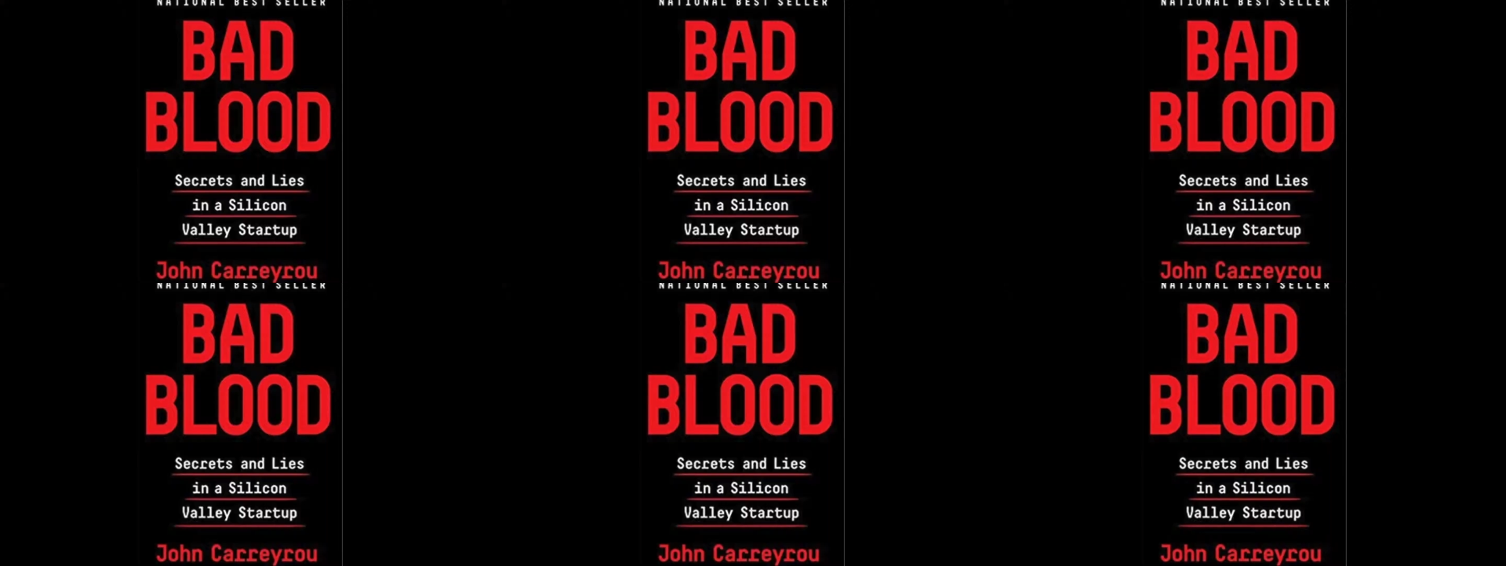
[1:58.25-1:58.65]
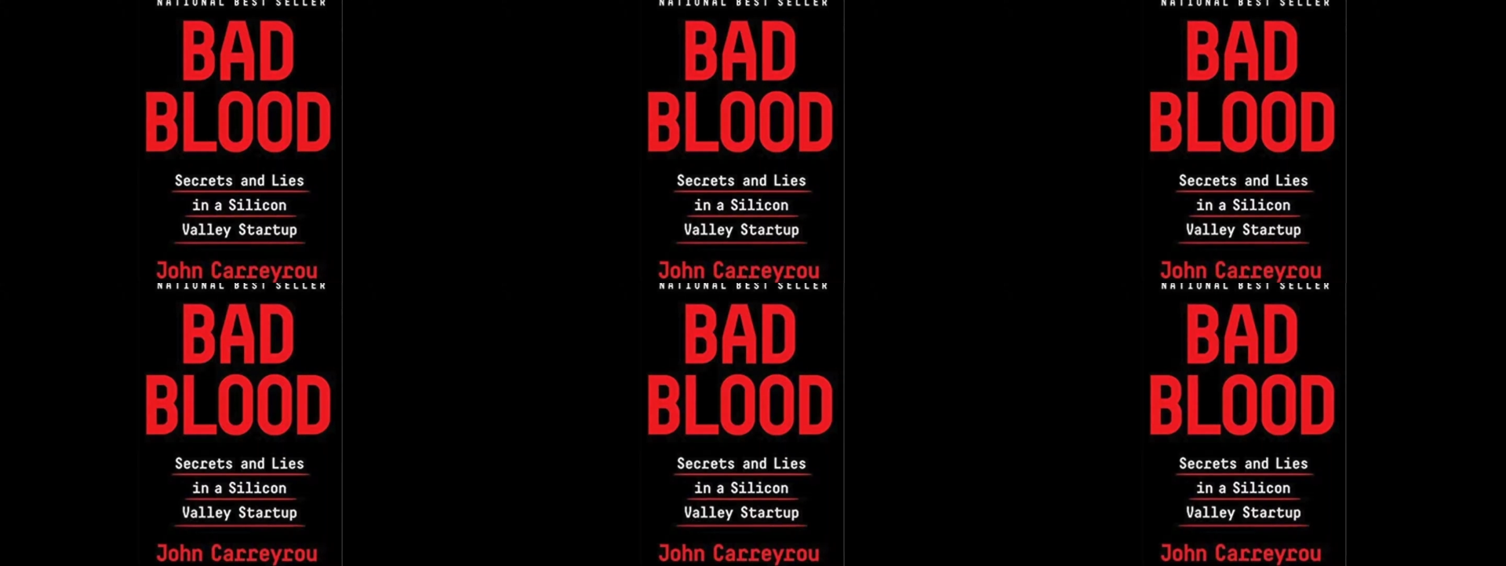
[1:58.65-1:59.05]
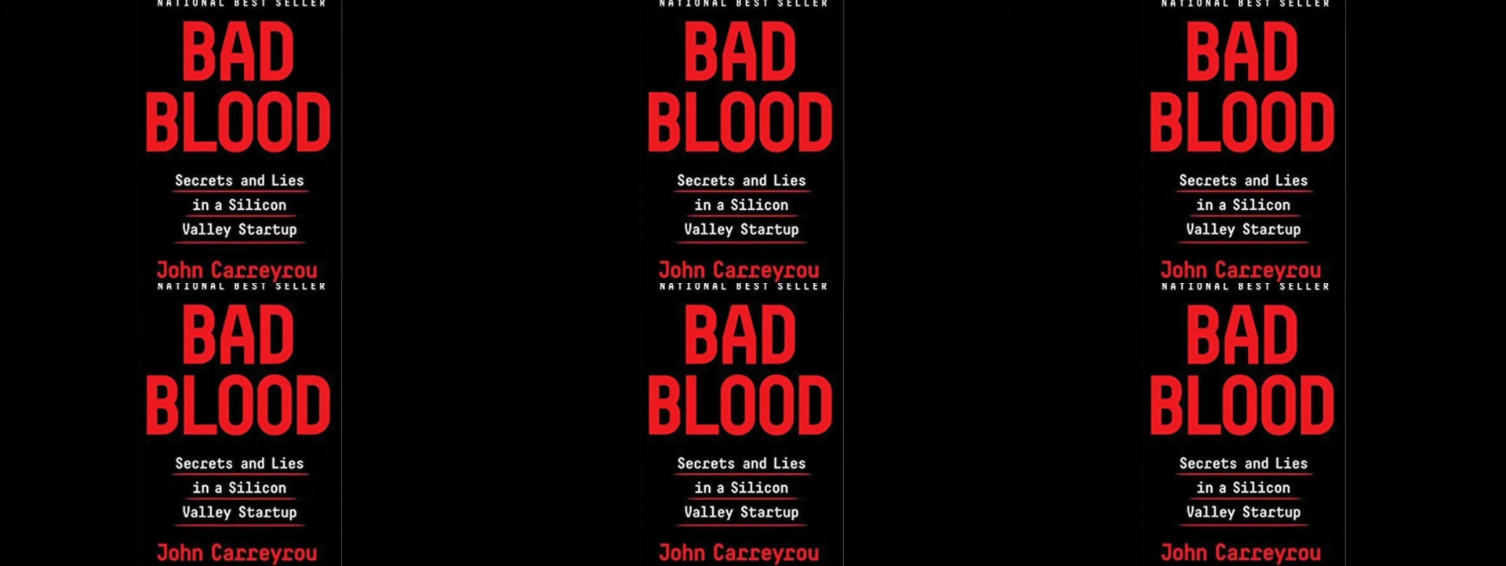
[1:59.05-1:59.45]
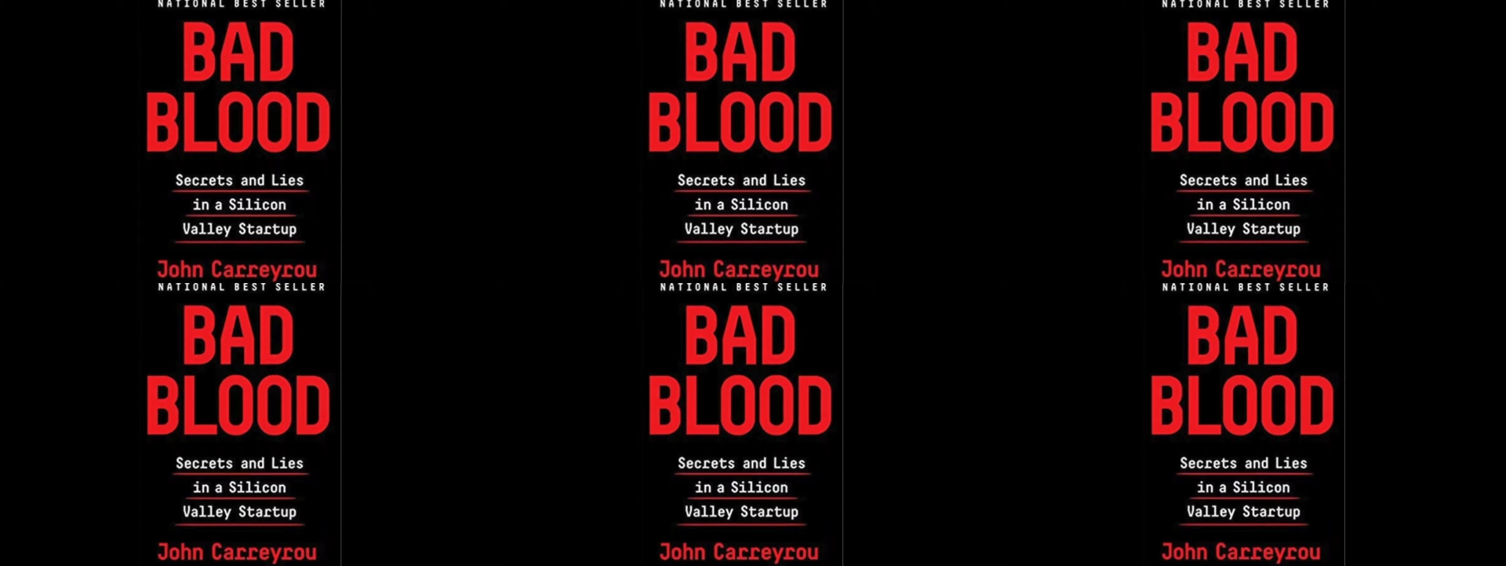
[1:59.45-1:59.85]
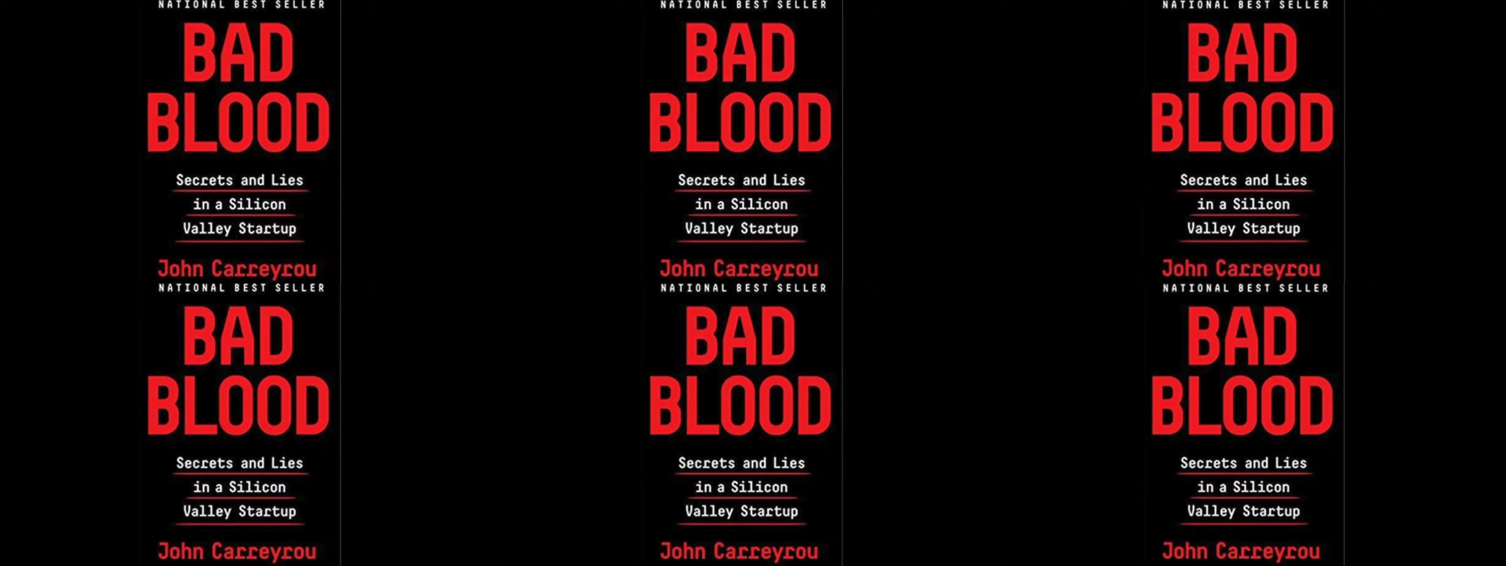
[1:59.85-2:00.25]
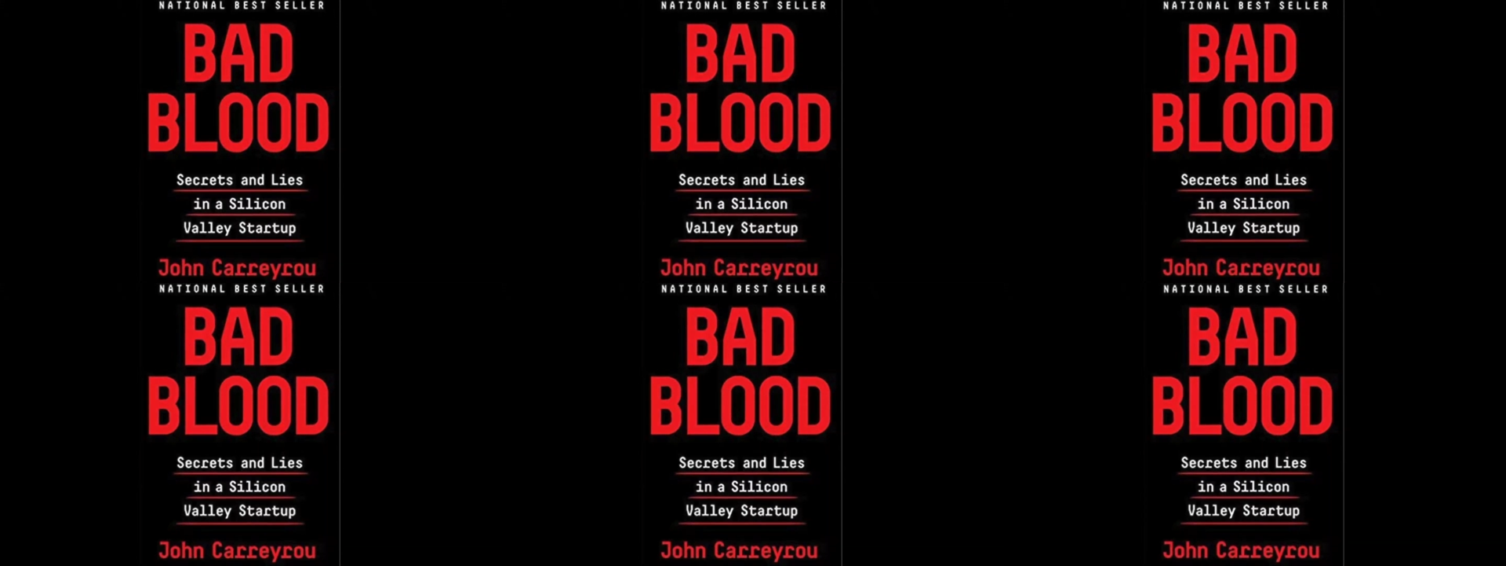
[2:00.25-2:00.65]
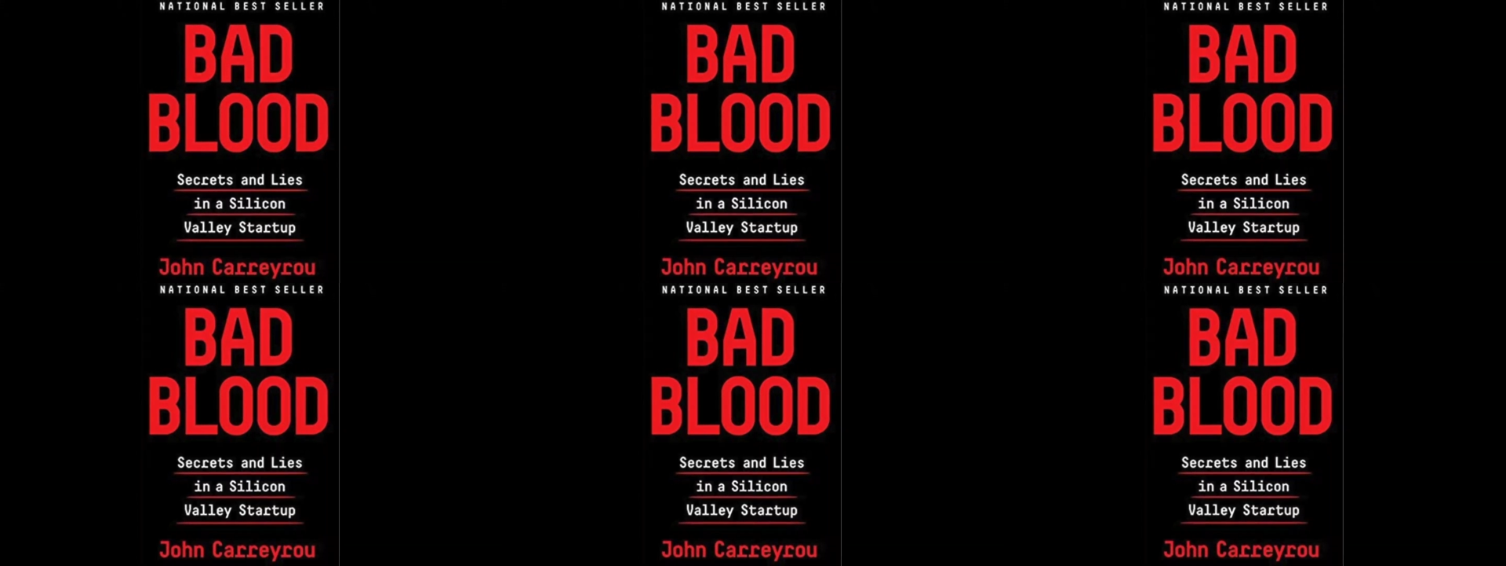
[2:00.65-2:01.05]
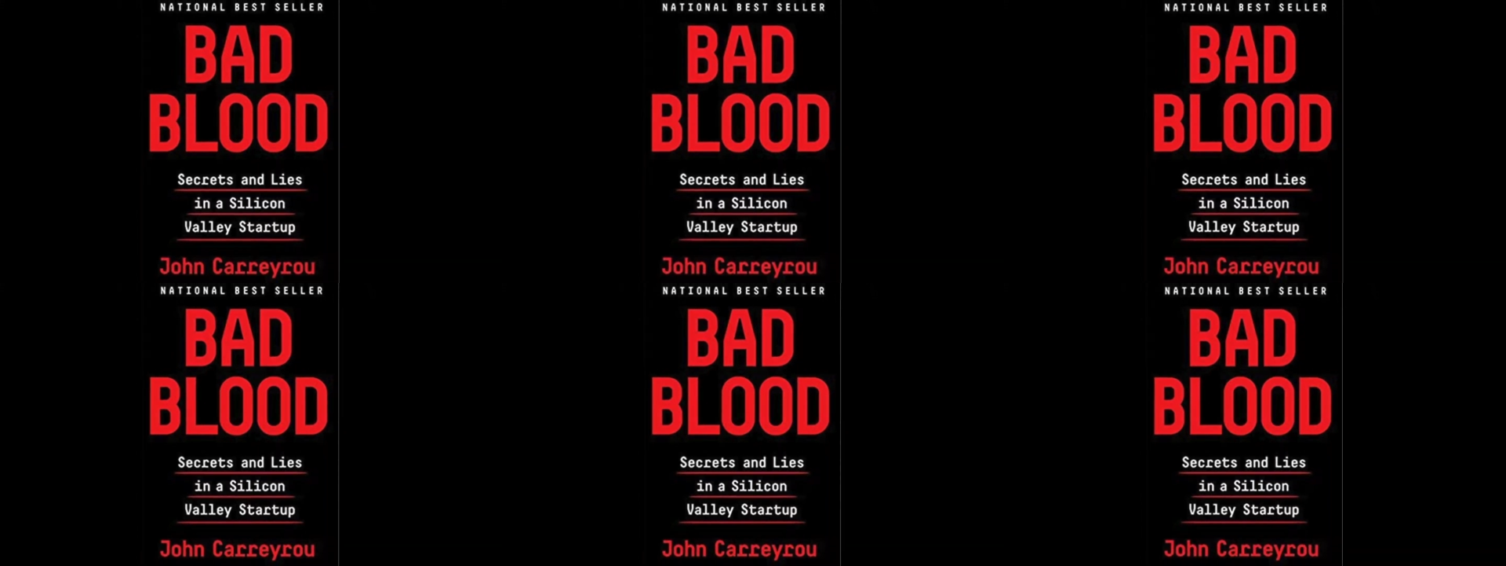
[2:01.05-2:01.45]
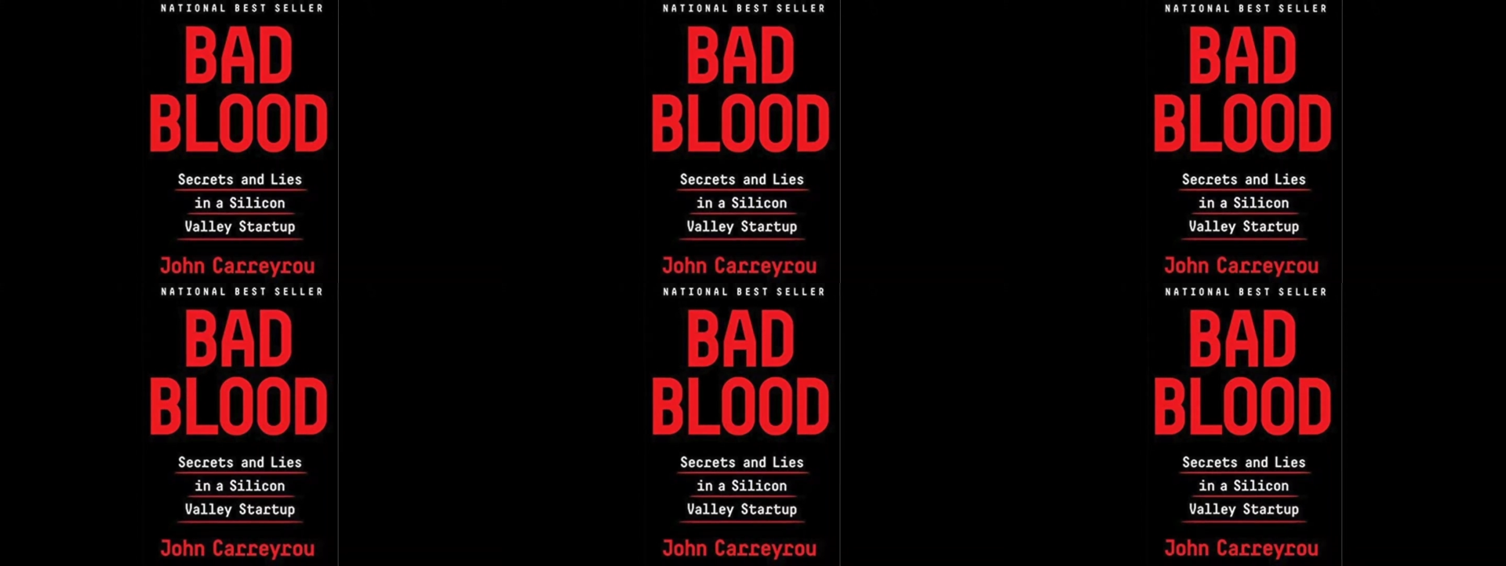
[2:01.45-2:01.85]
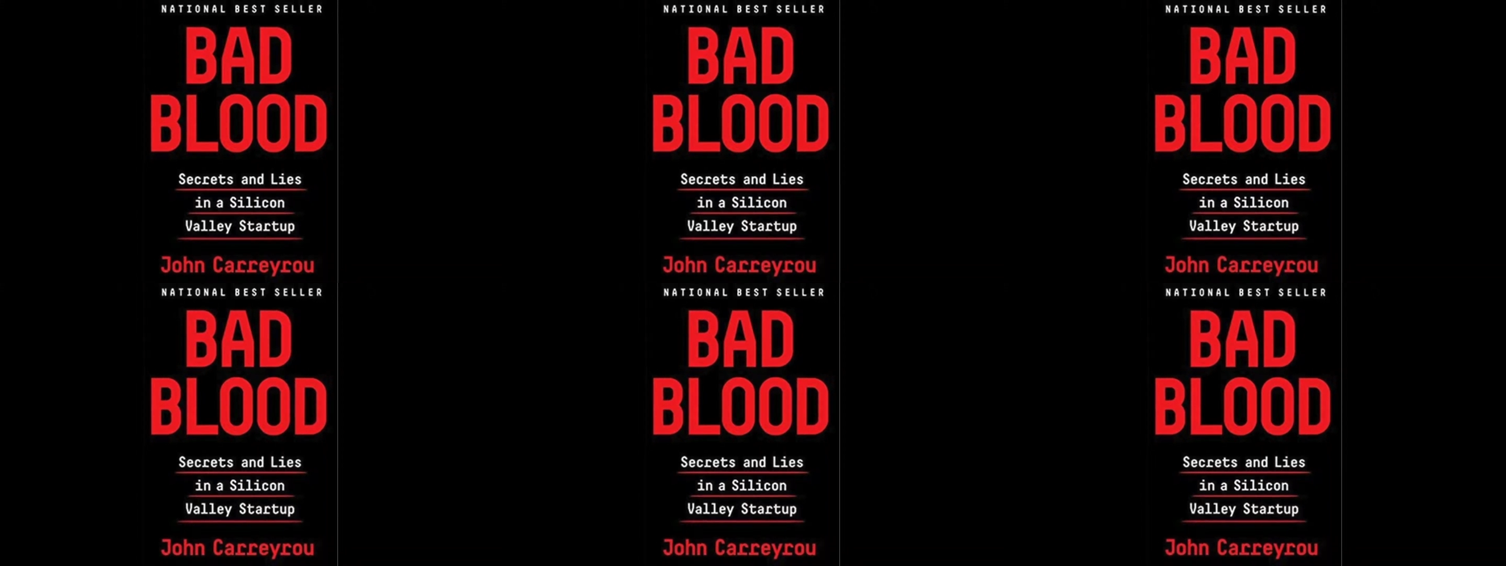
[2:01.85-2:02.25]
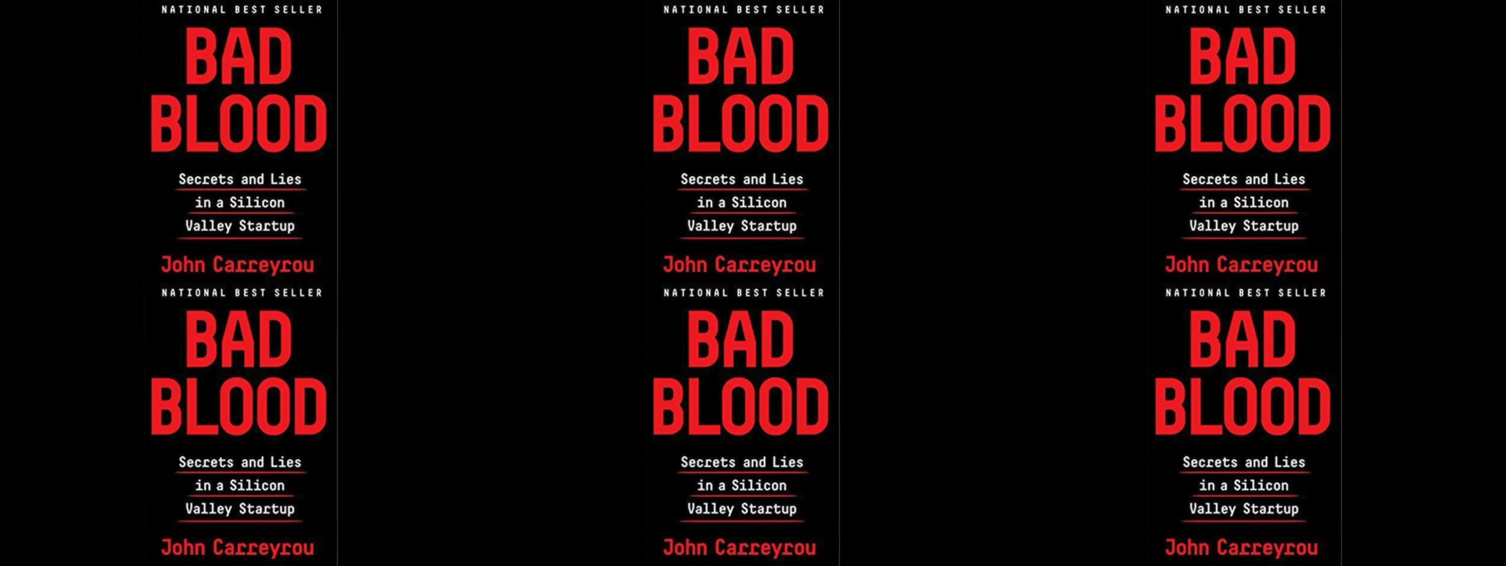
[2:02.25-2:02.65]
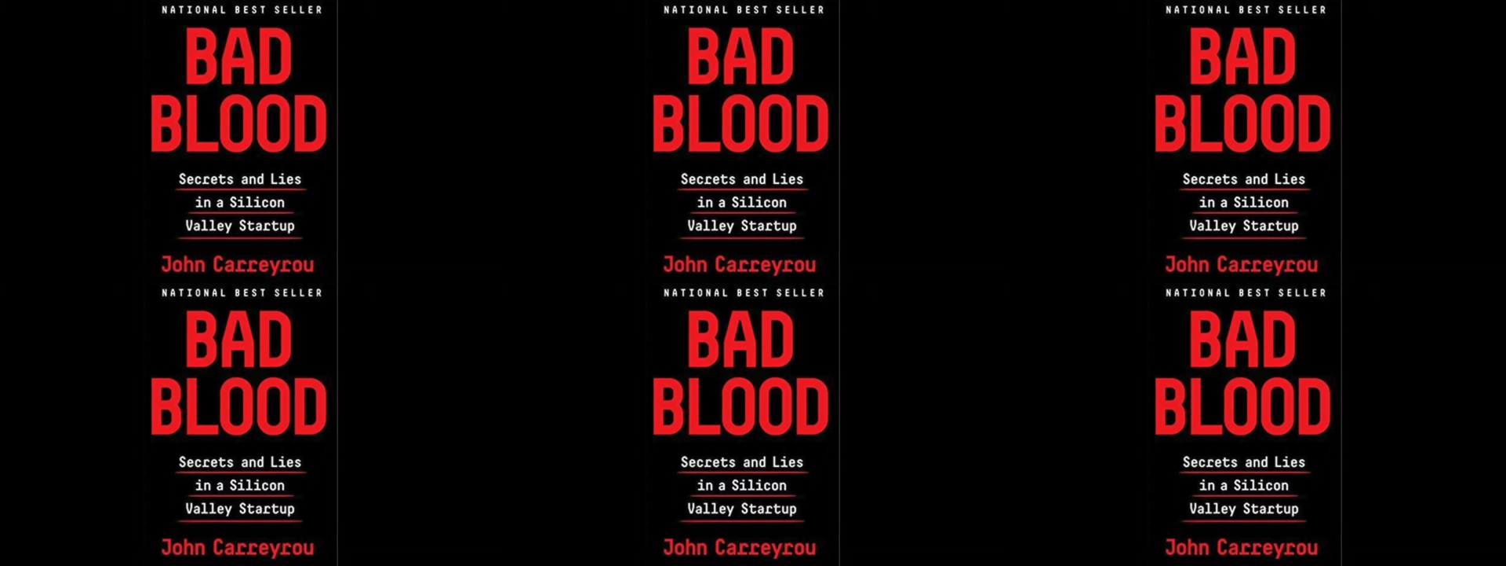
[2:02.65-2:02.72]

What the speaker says: No face is visible, so there are no lips to read.